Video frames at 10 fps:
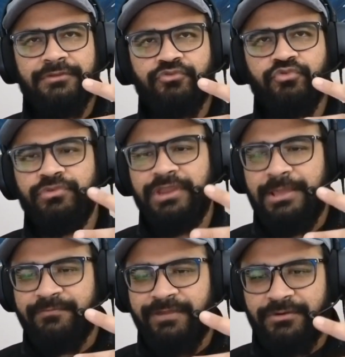two
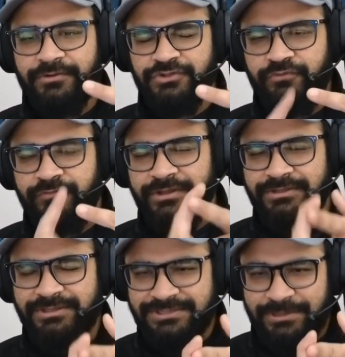named vectors. You've
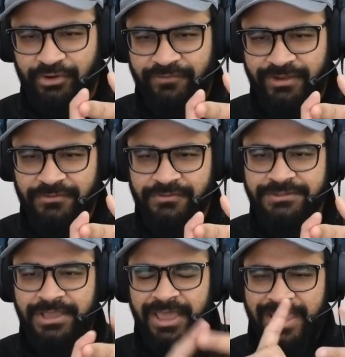got summary vectors
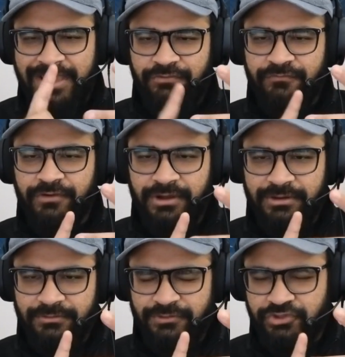and you've got
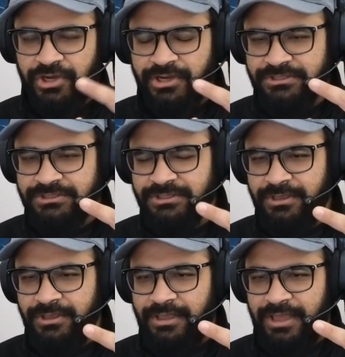chunks
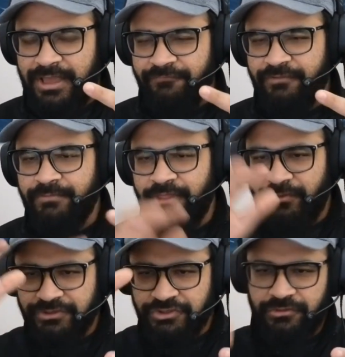from the
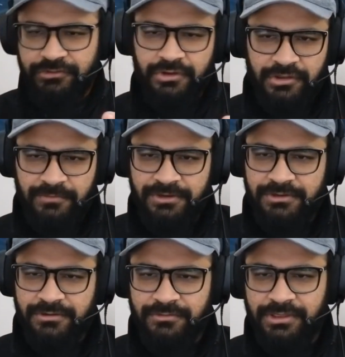original document,
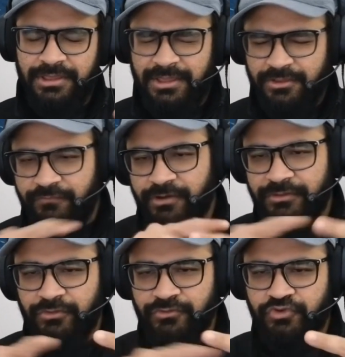right? You've got
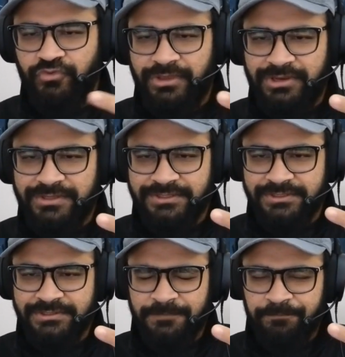those two
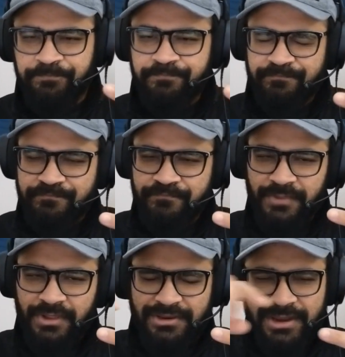indices.
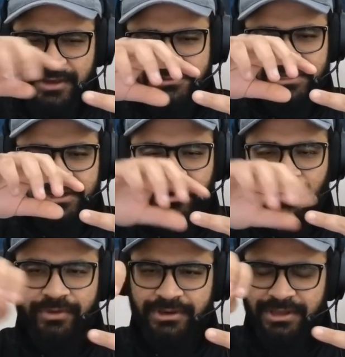Now it's going to
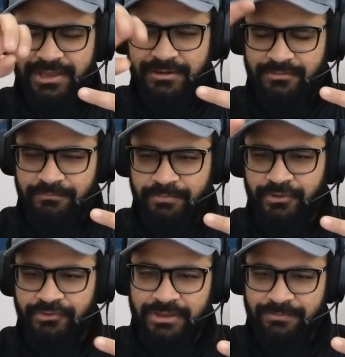go in and
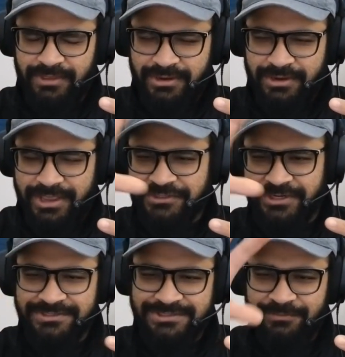build up an
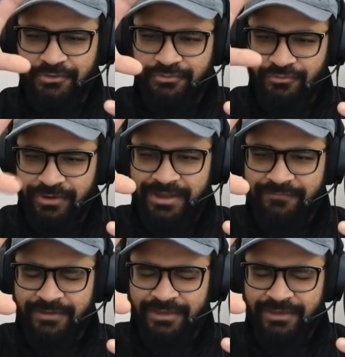HNSW graph